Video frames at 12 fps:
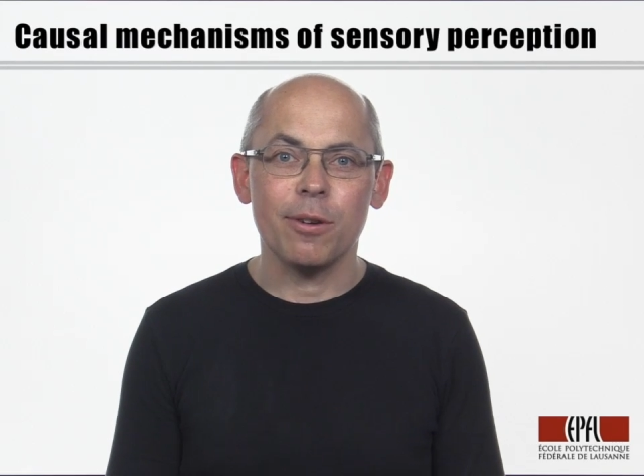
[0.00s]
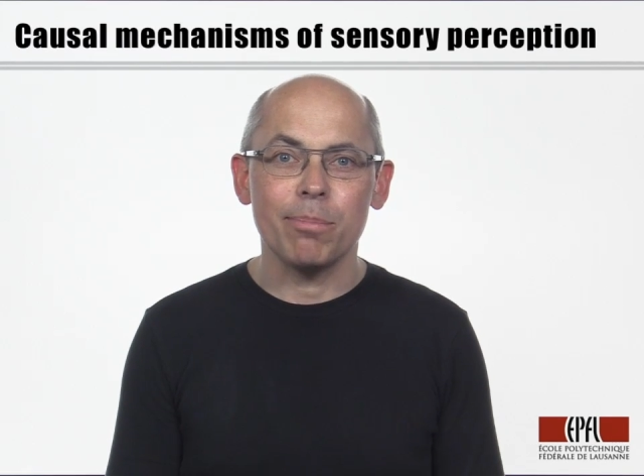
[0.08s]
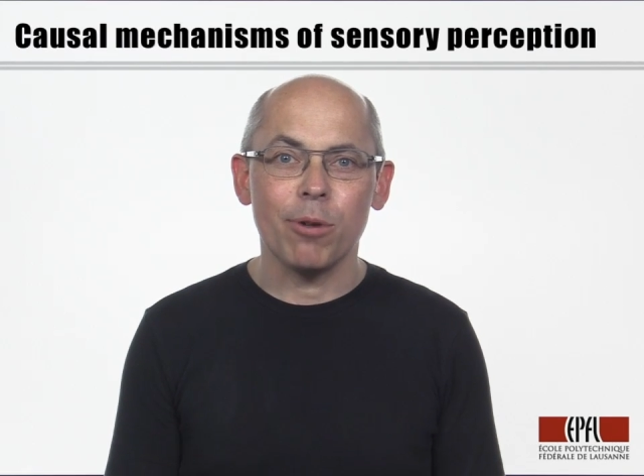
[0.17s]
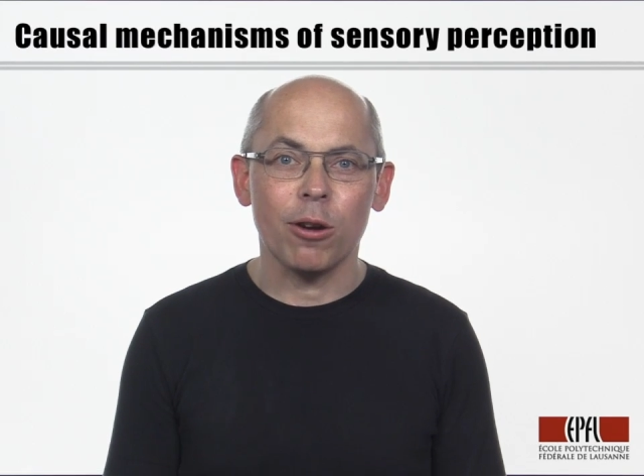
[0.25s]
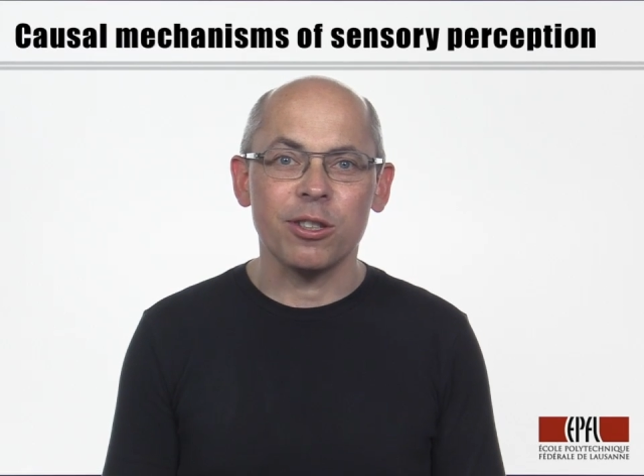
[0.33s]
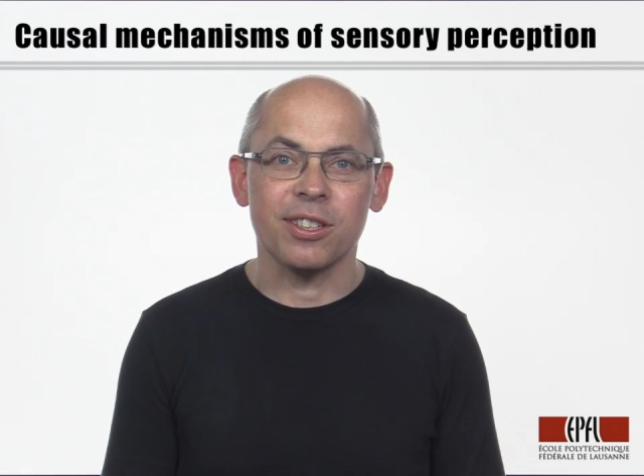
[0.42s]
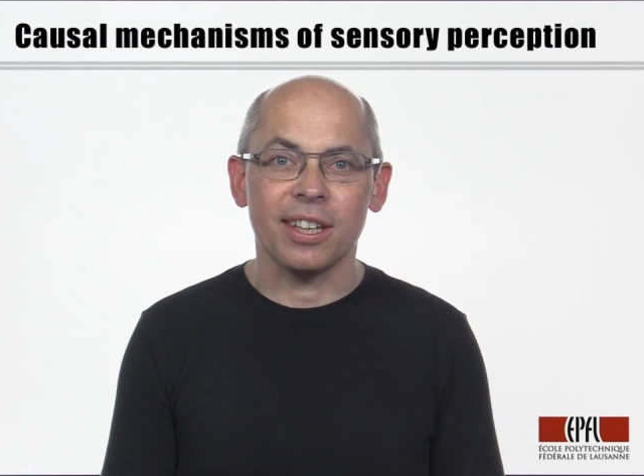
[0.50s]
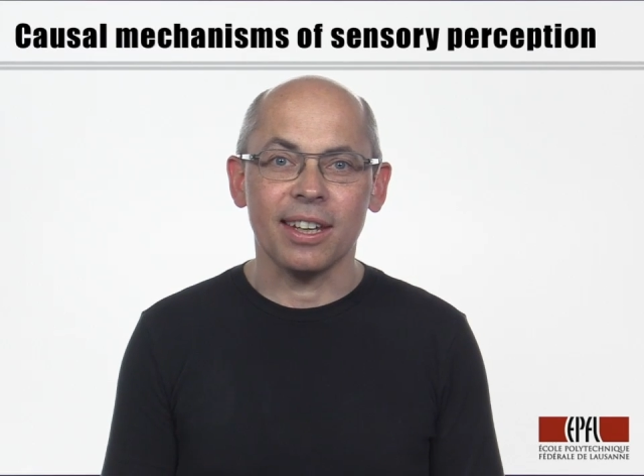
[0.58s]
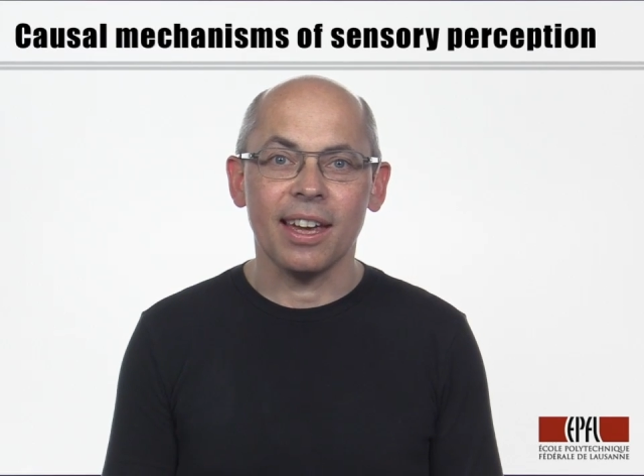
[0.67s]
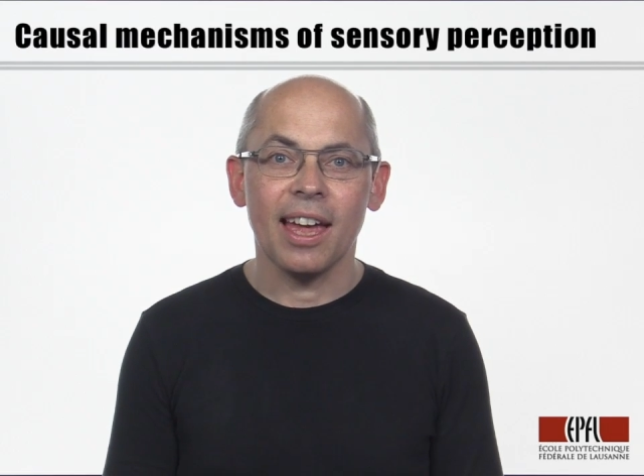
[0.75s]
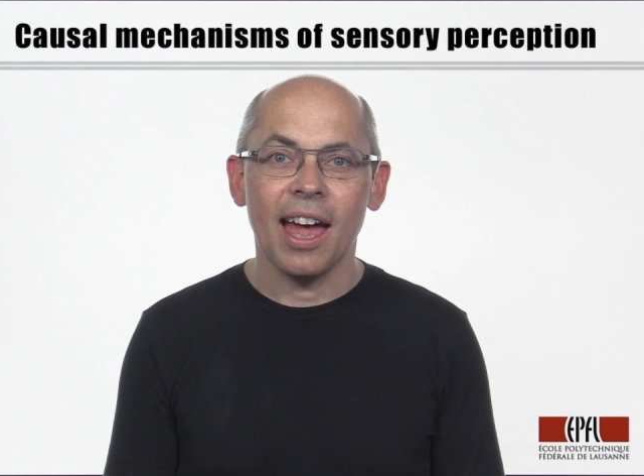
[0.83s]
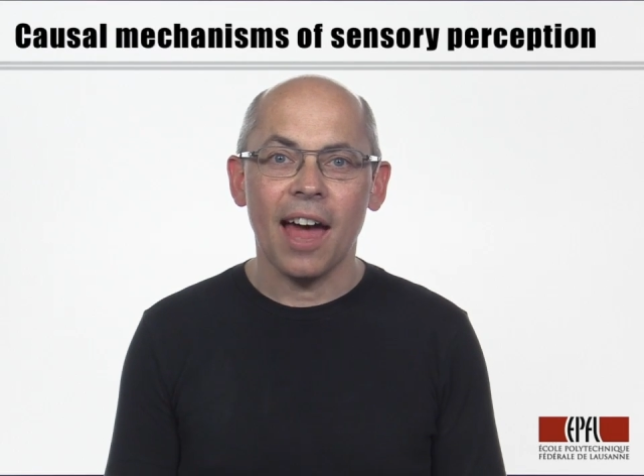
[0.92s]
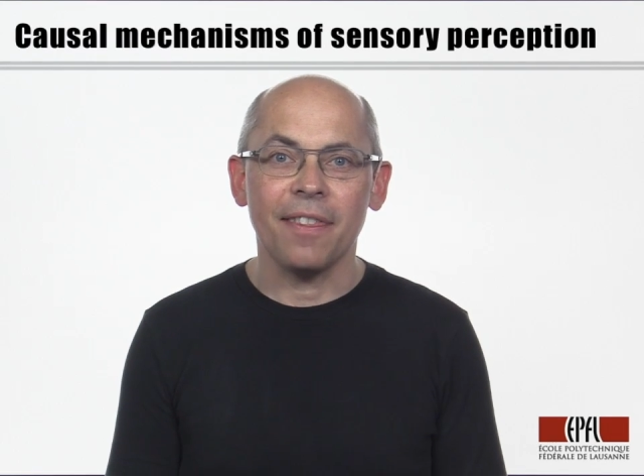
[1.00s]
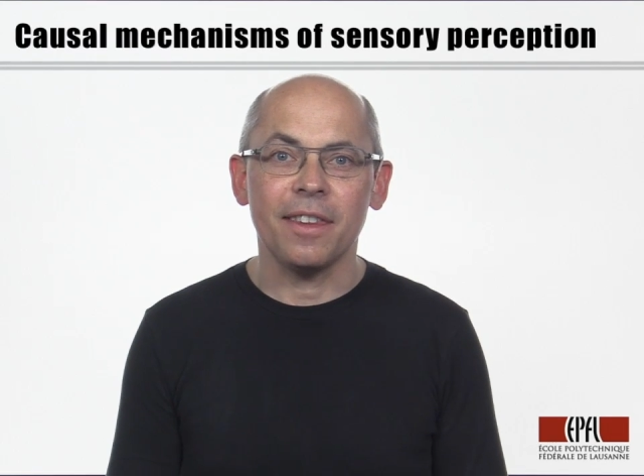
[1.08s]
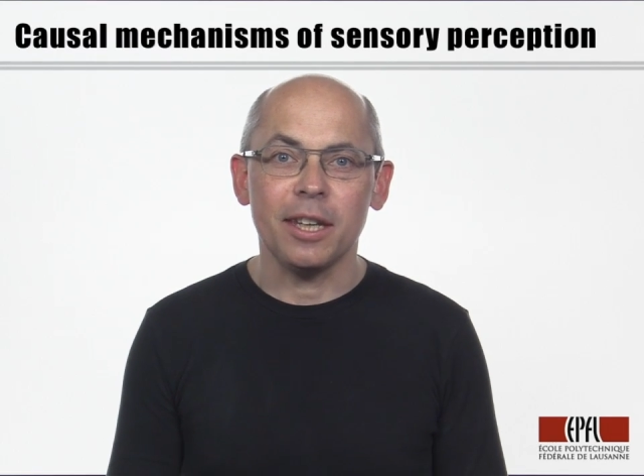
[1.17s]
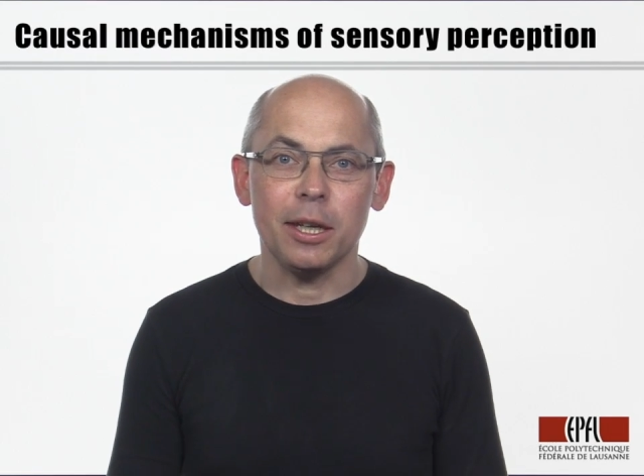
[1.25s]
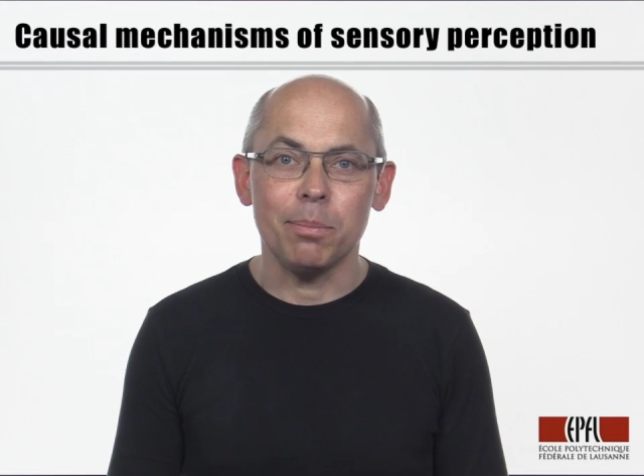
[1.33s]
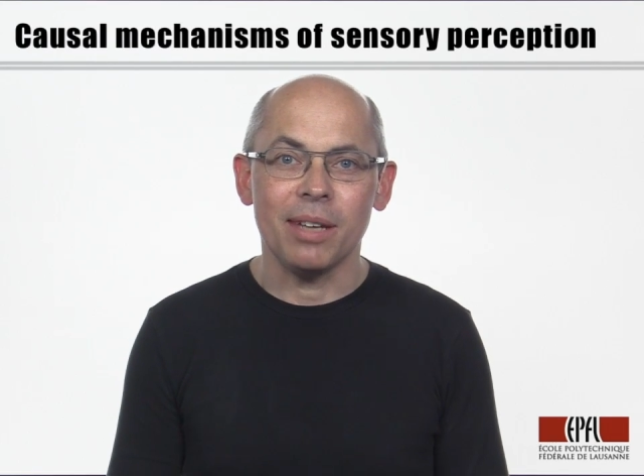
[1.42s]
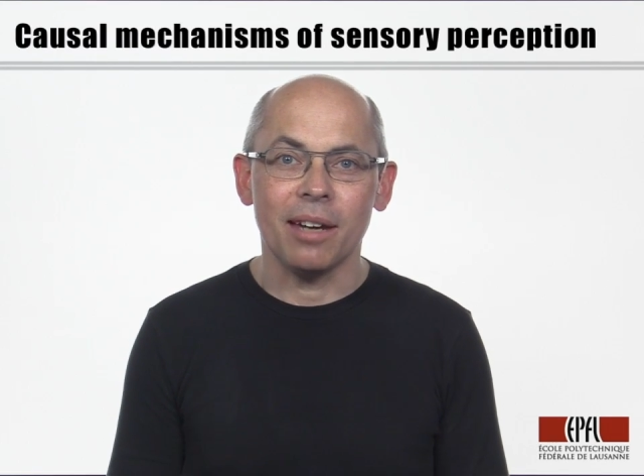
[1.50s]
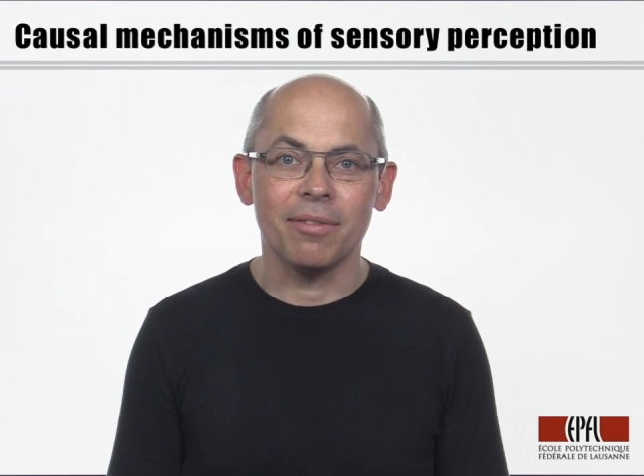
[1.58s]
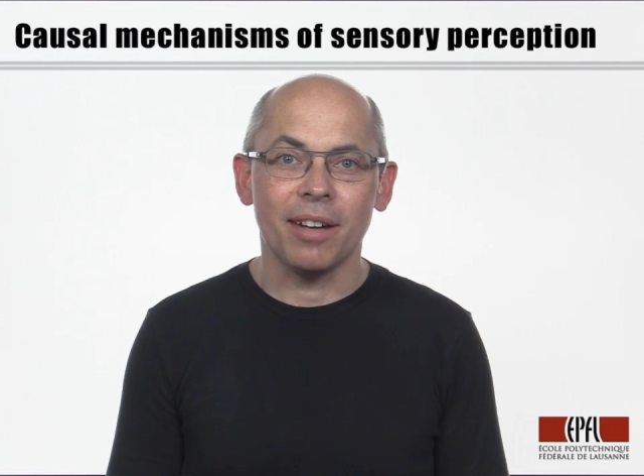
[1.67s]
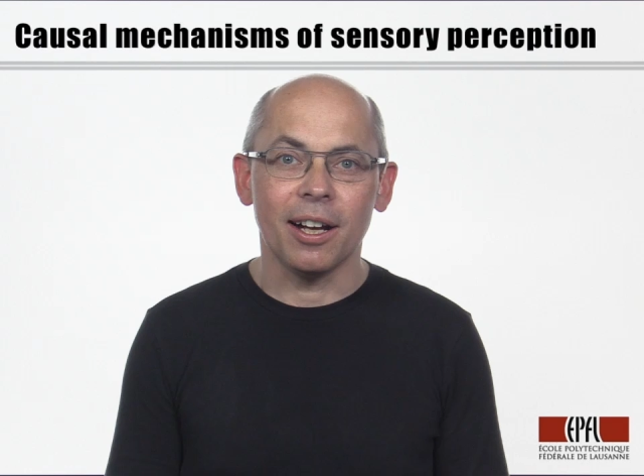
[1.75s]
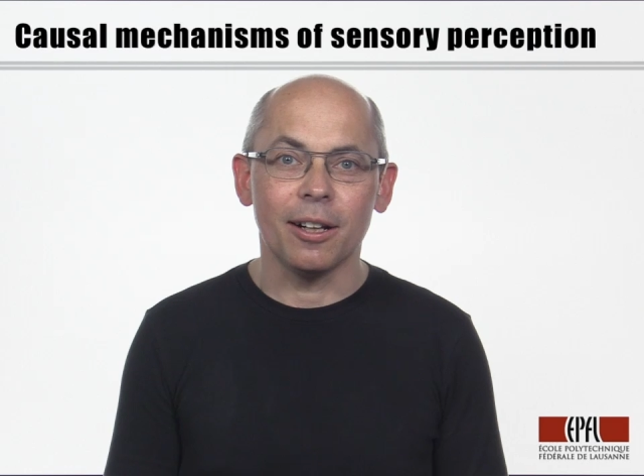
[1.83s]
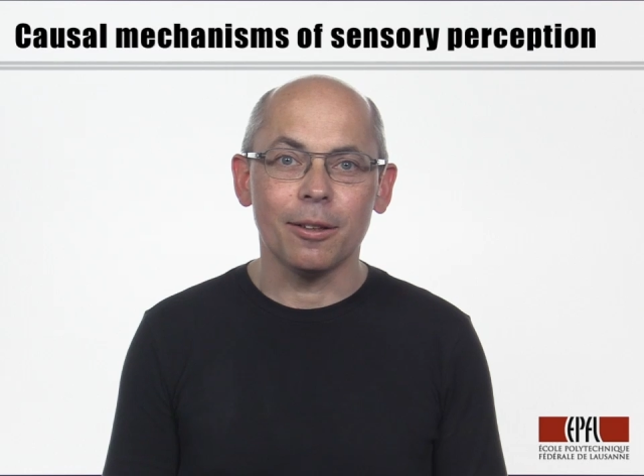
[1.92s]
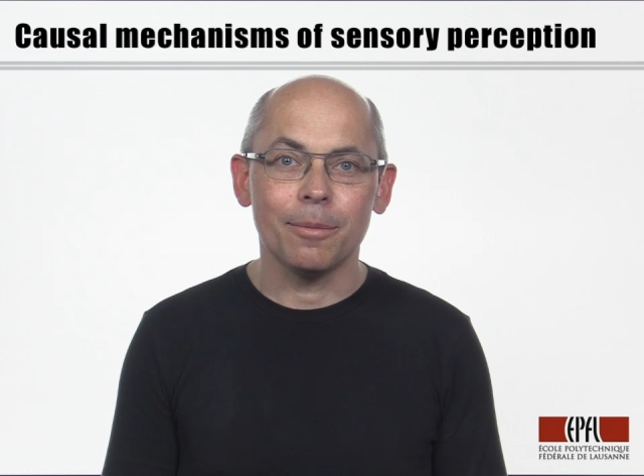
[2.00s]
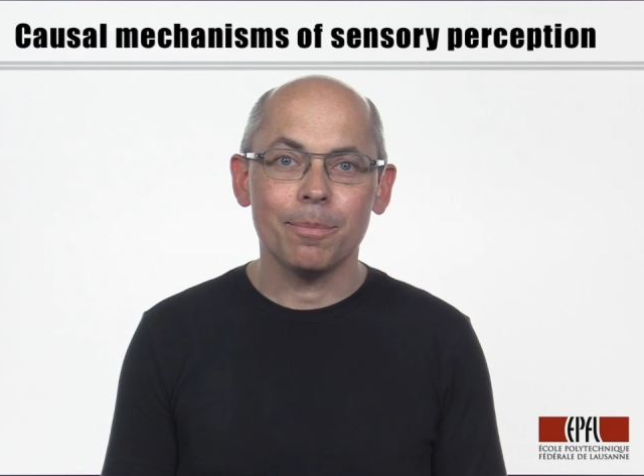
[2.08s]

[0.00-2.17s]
Processing at the EPFL.